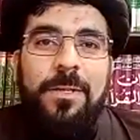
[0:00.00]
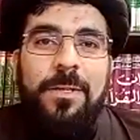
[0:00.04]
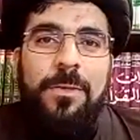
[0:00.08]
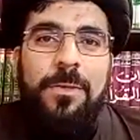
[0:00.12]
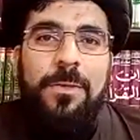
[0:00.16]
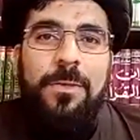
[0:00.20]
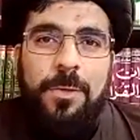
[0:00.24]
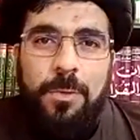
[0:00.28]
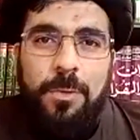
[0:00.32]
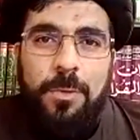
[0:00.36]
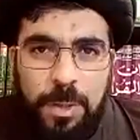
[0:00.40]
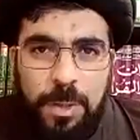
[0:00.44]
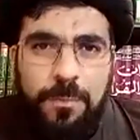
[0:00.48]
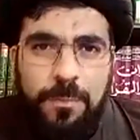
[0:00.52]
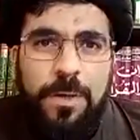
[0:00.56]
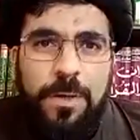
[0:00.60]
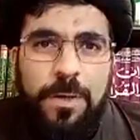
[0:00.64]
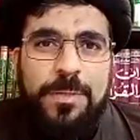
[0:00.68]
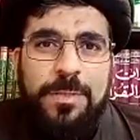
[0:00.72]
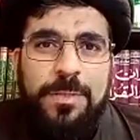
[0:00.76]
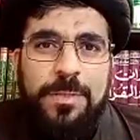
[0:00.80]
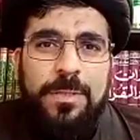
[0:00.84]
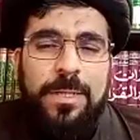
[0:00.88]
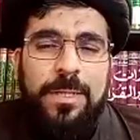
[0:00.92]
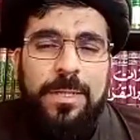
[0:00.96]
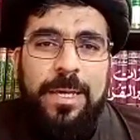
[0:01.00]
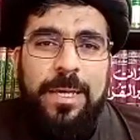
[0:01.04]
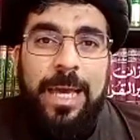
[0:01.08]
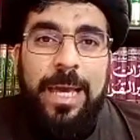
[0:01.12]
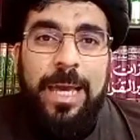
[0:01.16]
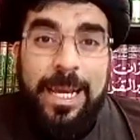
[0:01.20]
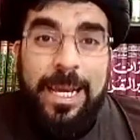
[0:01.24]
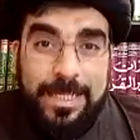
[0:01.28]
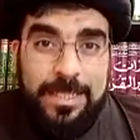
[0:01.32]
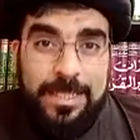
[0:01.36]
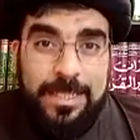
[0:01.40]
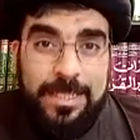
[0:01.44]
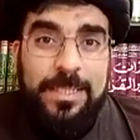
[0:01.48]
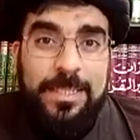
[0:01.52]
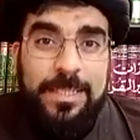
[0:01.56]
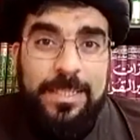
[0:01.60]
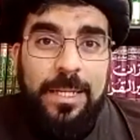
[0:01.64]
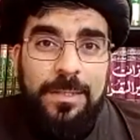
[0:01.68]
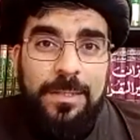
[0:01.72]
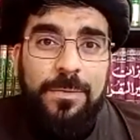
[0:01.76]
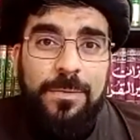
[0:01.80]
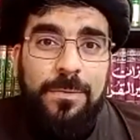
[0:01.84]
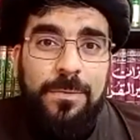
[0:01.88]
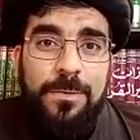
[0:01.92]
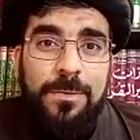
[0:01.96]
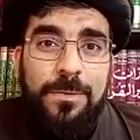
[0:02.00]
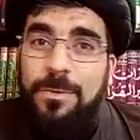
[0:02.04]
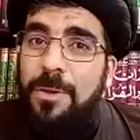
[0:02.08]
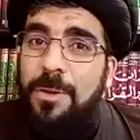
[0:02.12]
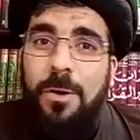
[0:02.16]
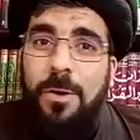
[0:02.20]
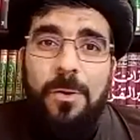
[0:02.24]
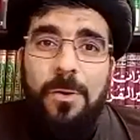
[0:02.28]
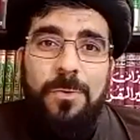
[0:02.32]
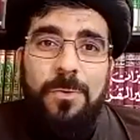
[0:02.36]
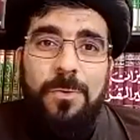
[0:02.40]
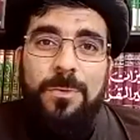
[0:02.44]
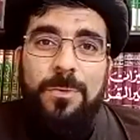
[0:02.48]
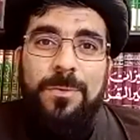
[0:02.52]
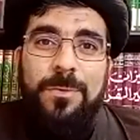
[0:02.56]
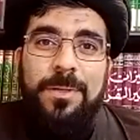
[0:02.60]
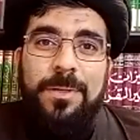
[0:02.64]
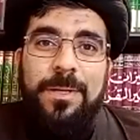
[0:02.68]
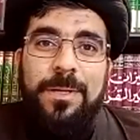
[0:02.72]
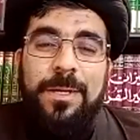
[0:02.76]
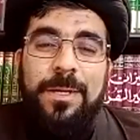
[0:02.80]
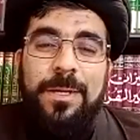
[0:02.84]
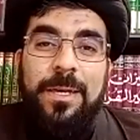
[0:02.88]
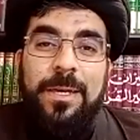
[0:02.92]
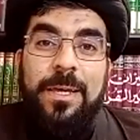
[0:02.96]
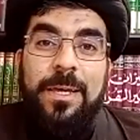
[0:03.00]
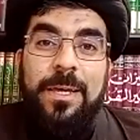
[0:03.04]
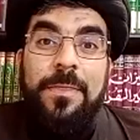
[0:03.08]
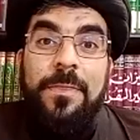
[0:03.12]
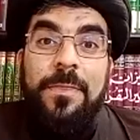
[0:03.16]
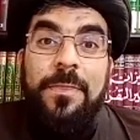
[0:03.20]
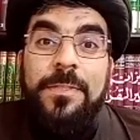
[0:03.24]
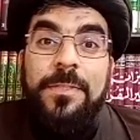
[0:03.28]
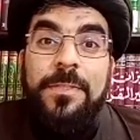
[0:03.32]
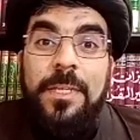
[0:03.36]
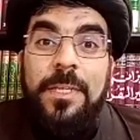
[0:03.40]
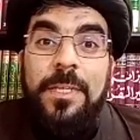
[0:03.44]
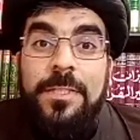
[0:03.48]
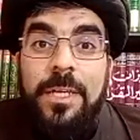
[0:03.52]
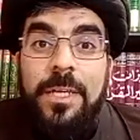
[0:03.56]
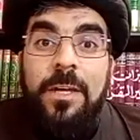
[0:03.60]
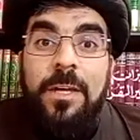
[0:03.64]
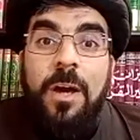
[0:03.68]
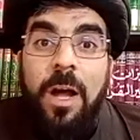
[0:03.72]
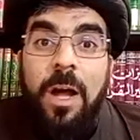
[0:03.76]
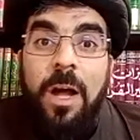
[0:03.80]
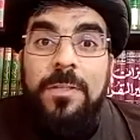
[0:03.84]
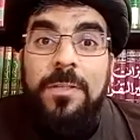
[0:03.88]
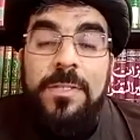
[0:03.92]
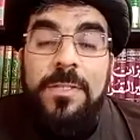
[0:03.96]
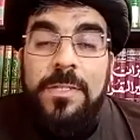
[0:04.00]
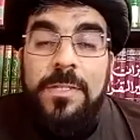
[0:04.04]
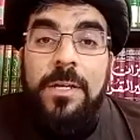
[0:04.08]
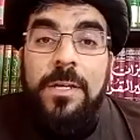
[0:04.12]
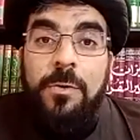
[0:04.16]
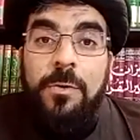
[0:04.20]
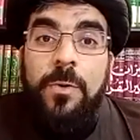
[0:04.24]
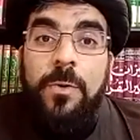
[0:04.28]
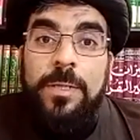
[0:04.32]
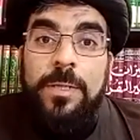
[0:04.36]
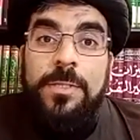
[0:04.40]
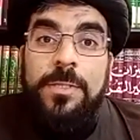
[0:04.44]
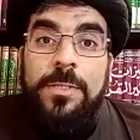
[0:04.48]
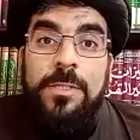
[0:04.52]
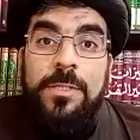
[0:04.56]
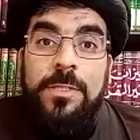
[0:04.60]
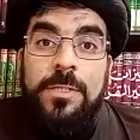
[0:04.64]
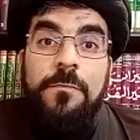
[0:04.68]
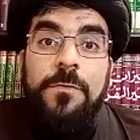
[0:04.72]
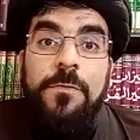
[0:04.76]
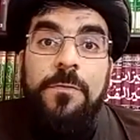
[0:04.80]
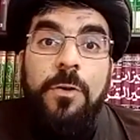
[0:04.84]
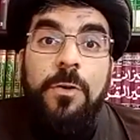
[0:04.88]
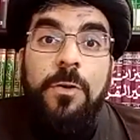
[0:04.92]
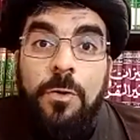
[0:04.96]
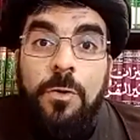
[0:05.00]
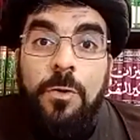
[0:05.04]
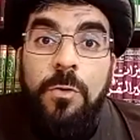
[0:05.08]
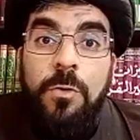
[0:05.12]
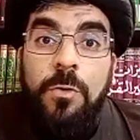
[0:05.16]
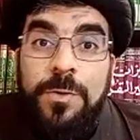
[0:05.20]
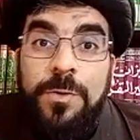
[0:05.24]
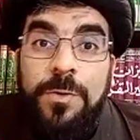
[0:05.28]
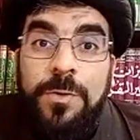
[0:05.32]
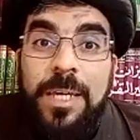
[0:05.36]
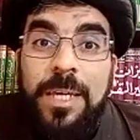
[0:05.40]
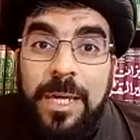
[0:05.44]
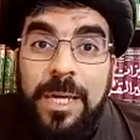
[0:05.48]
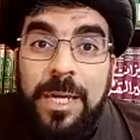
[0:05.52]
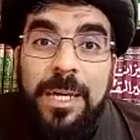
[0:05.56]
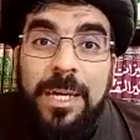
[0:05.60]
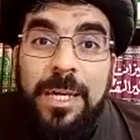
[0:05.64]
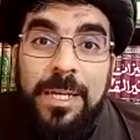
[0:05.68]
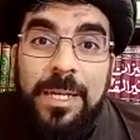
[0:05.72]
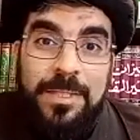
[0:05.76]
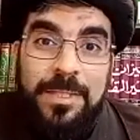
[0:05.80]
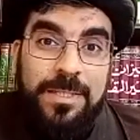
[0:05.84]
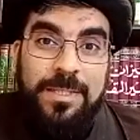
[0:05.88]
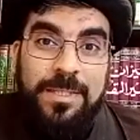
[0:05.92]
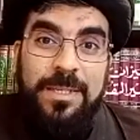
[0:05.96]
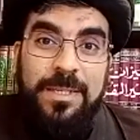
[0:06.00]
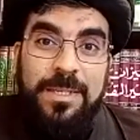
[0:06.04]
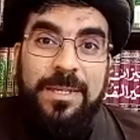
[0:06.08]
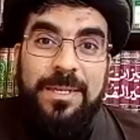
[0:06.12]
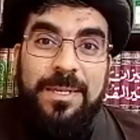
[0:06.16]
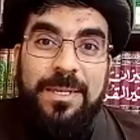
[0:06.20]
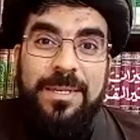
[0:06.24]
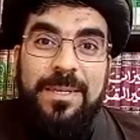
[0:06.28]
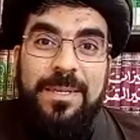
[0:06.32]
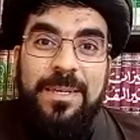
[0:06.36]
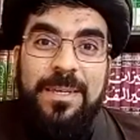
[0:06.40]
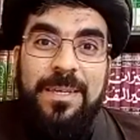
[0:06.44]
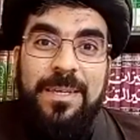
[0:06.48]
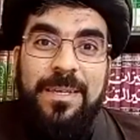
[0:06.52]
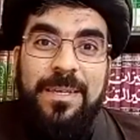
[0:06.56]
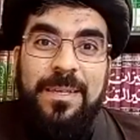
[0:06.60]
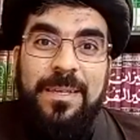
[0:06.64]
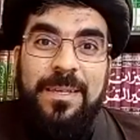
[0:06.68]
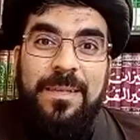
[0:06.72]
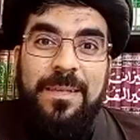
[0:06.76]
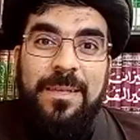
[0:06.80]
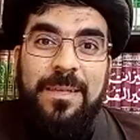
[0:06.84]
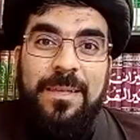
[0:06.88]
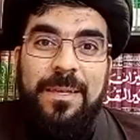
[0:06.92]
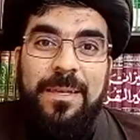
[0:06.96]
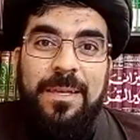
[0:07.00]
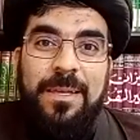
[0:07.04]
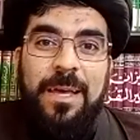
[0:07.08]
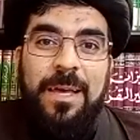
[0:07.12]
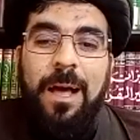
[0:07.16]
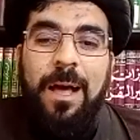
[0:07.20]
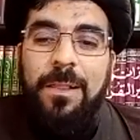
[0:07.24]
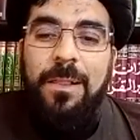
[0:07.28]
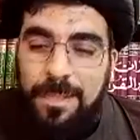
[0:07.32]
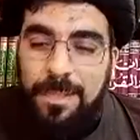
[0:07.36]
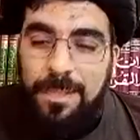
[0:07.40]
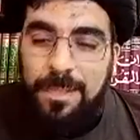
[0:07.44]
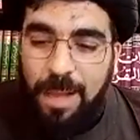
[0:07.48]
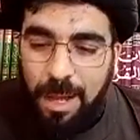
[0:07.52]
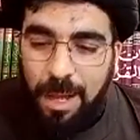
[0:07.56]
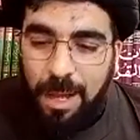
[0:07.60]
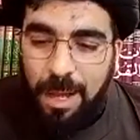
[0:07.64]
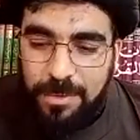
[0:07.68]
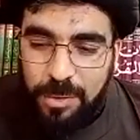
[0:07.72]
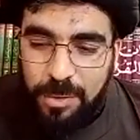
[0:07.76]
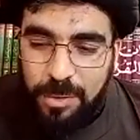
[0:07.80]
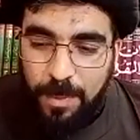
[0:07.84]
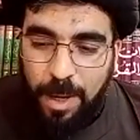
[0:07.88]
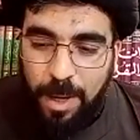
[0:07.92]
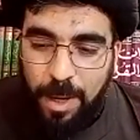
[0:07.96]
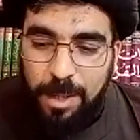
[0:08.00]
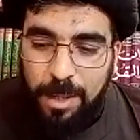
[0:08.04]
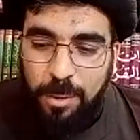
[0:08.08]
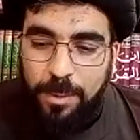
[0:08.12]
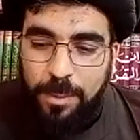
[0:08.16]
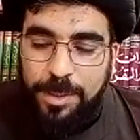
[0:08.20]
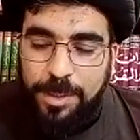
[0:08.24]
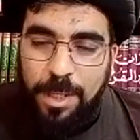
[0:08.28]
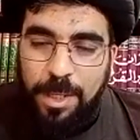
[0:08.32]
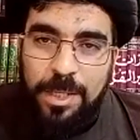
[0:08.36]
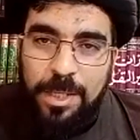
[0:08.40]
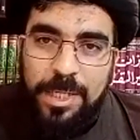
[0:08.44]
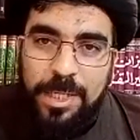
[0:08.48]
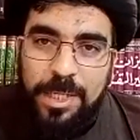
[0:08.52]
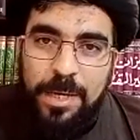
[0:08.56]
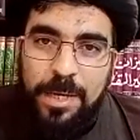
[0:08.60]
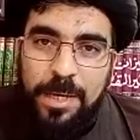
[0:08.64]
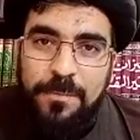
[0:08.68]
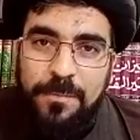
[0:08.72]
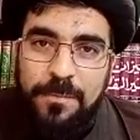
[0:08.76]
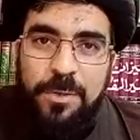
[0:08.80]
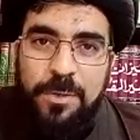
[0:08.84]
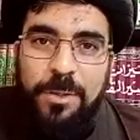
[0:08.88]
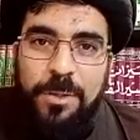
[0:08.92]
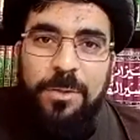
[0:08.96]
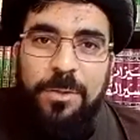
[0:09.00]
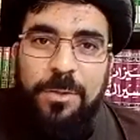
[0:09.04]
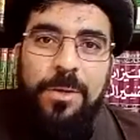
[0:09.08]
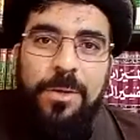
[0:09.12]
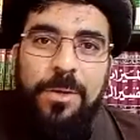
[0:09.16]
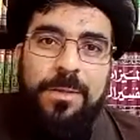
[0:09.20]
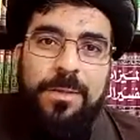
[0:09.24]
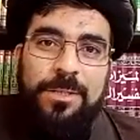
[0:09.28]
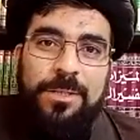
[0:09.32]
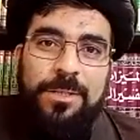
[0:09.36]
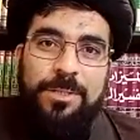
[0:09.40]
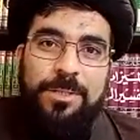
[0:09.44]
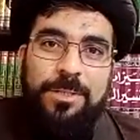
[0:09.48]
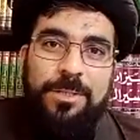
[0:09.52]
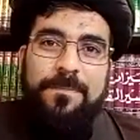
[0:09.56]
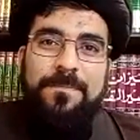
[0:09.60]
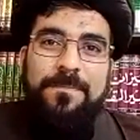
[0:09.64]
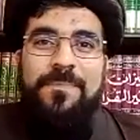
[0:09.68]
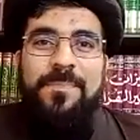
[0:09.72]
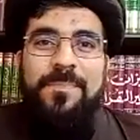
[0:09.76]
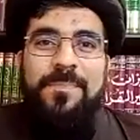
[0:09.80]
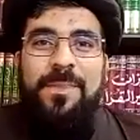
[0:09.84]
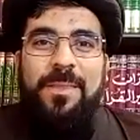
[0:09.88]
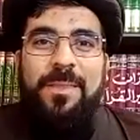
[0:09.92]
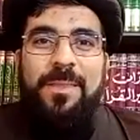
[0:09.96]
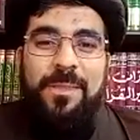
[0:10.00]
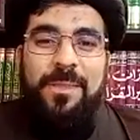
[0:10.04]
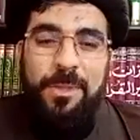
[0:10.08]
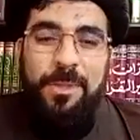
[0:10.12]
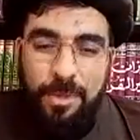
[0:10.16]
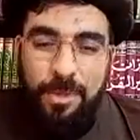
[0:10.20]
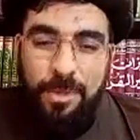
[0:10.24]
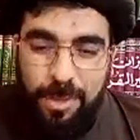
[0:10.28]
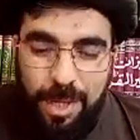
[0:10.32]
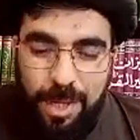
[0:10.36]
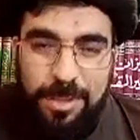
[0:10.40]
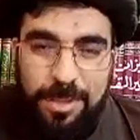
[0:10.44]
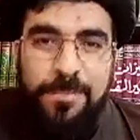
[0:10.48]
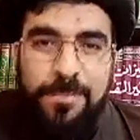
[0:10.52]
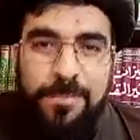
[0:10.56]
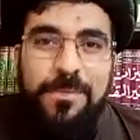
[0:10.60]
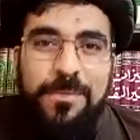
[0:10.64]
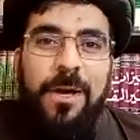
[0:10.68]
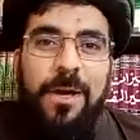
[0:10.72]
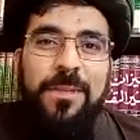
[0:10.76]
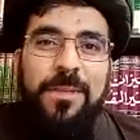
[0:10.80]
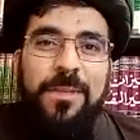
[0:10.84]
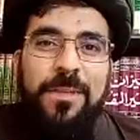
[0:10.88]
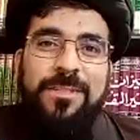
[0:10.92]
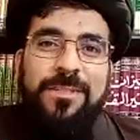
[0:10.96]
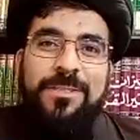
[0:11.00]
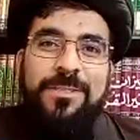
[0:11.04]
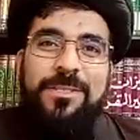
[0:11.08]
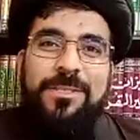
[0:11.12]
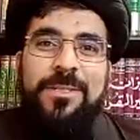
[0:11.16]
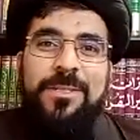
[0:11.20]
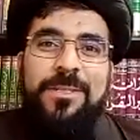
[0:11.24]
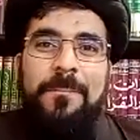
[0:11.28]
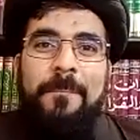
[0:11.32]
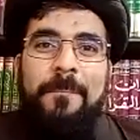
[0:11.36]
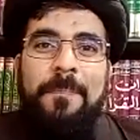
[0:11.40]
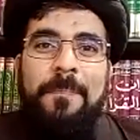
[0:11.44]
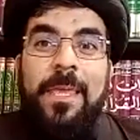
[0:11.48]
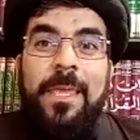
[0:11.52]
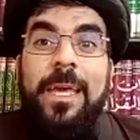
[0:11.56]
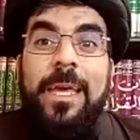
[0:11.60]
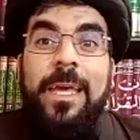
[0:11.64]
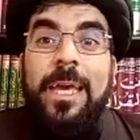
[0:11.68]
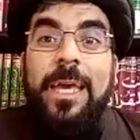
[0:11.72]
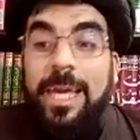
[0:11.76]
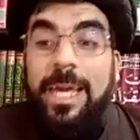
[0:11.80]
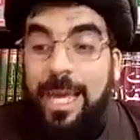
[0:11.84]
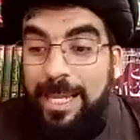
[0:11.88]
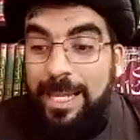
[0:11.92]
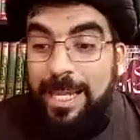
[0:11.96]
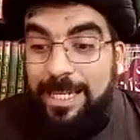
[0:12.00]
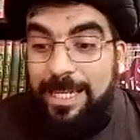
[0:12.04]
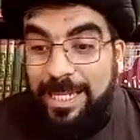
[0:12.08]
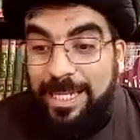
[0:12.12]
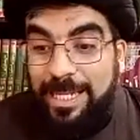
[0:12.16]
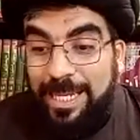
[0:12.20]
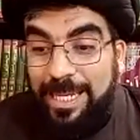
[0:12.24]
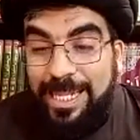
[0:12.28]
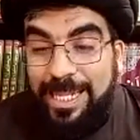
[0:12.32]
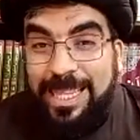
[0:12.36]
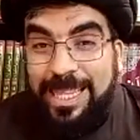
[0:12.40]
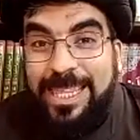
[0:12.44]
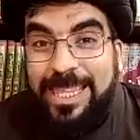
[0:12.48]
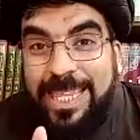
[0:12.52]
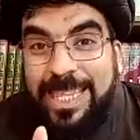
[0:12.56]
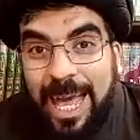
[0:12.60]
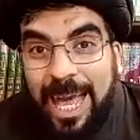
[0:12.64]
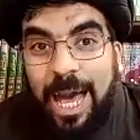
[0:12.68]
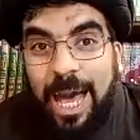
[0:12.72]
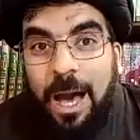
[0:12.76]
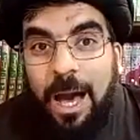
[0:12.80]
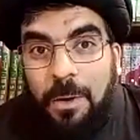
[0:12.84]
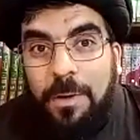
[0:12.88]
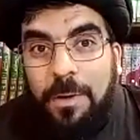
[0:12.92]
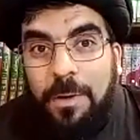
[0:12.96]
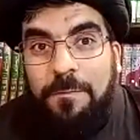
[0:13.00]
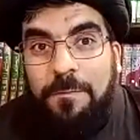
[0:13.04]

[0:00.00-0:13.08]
Do you know it was accidental? No. This is the consequence of your good deeds. Allah subhanahu wa ta'ala gives you new knowledge, new kind of knowledge. And now